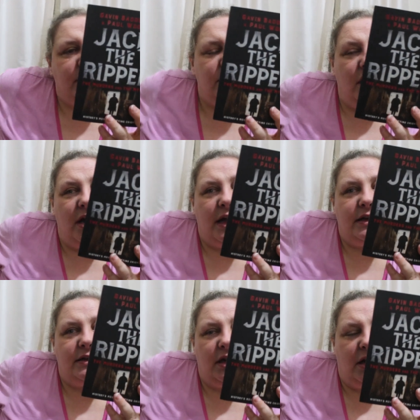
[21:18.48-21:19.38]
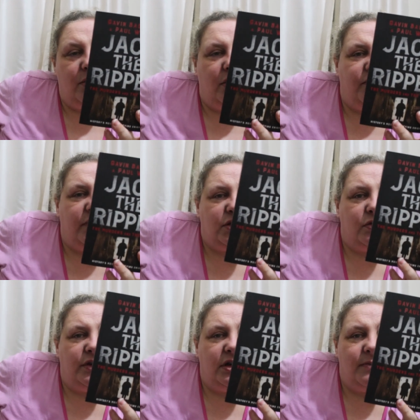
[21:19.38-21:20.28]
and, uh, and cloak of
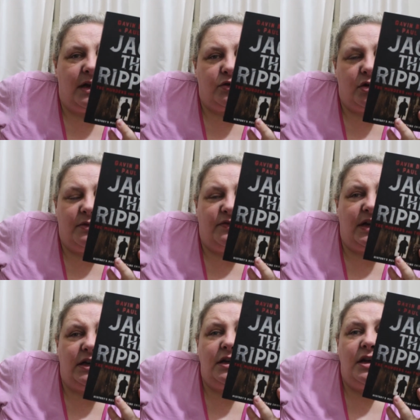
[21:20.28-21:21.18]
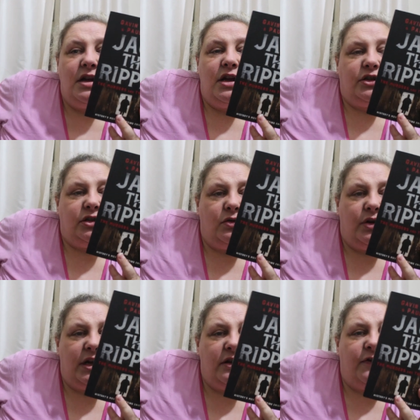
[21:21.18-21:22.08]
Victorian melodrama villain,
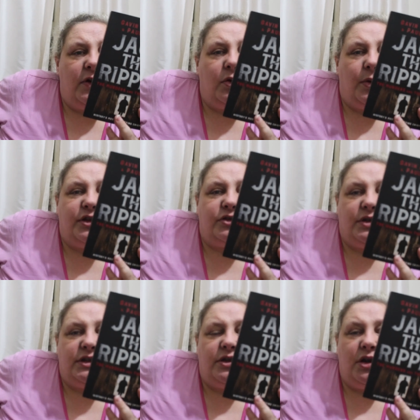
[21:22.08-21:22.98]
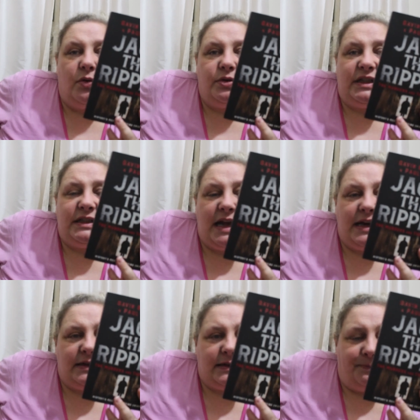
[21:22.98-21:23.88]
stalking the fog weather streets of the old East
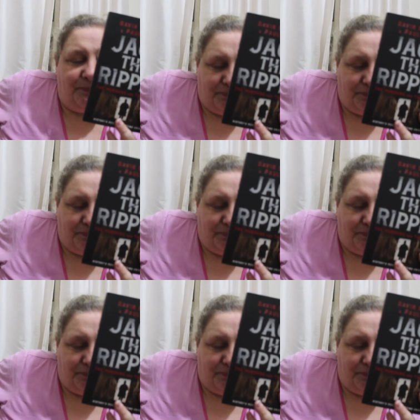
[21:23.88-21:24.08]
End.